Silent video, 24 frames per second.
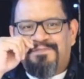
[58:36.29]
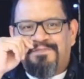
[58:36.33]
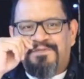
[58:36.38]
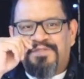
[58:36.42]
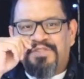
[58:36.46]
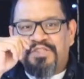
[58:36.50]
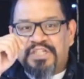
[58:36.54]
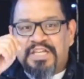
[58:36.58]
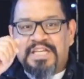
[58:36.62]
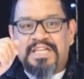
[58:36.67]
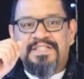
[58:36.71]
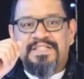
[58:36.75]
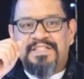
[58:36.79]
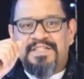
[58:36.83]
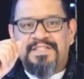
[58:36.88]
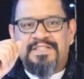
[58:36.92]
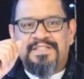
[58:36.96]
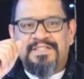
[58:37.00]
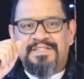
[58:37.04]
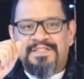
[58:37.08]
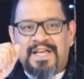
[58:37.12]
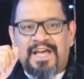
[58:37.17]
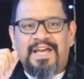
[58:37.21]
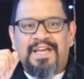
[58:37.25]

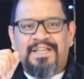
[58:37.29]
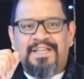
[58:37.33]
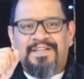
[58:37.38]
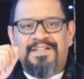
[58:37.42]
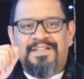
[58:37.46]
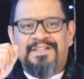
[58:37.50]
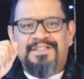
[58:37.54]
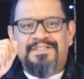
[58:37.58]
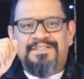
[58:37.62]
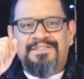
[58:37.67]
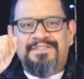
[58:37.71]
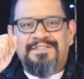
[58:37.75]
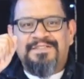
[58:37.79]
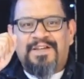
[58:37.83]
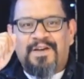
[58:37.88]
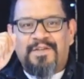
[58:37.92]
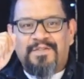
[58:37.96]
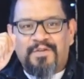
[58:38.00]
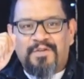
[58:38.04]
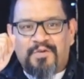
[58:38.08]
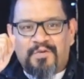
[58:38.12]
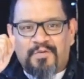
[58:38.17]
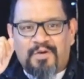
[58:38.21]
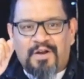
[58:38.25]
Jesus died on
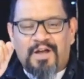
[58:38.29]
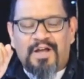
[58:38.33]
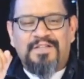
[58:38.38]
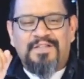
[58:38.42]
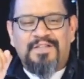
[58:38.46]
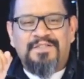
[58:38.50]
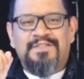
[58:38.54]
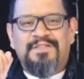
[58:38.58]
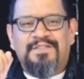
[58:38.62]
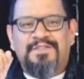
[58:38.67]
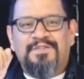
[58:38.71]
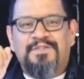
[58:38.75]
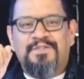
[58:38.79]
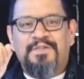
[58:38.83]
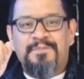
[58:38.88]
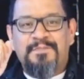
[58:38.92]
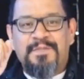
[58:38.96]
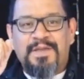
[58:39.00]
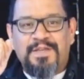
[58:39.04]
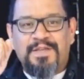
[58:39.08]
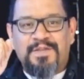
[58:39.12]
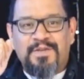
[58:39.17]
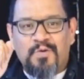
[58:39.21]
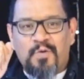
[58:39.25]
the cross to
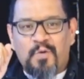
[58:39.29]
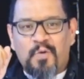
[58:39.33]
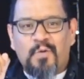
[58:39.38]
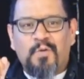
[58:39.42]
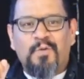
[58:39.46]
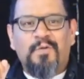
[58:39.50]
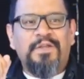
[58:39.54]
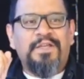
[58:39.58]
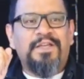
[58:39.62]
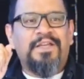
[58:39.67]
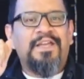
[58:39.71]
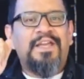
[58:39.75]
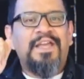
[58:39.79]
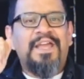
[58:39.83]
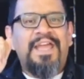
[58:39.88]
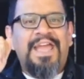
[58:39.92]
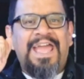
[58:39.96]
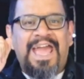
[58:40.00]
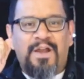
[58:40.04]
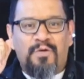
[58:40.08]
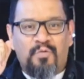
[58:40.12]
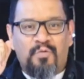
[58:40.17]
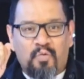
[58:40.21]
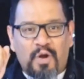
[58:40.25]
make you holy
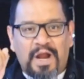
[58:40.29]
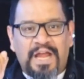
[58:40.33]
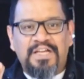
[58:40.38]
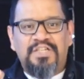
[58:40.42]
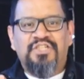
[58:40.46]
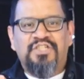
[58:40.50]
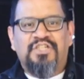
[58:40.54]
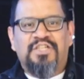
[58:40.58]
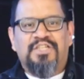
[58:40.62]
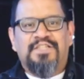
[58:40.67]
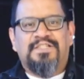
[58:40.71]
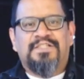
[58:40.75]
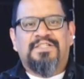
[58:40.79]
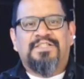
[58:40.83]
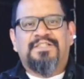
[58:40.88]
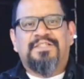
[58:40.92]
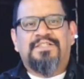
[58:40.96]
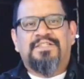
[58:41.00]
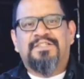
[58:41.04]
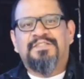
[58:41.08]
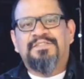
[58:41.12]
and righteous,